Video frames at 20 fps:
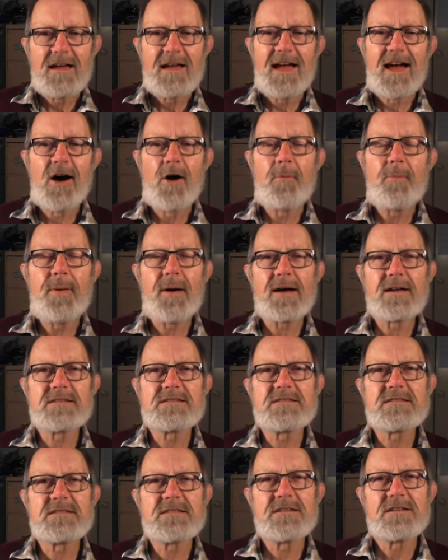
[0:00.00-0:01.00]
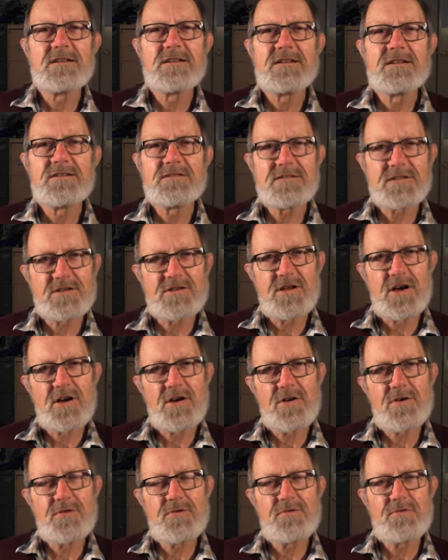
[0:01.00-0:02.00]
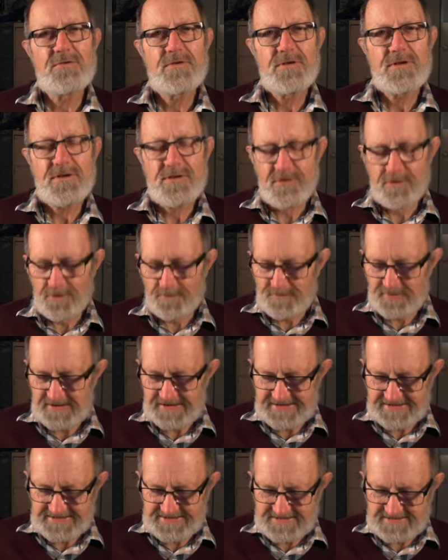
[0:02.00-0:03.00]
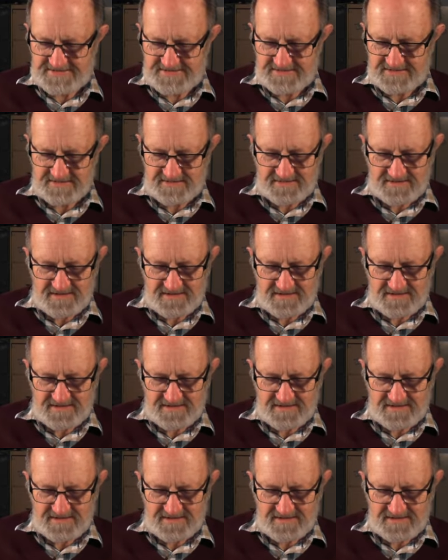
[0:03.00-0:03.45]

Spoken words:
Help us to know your peace,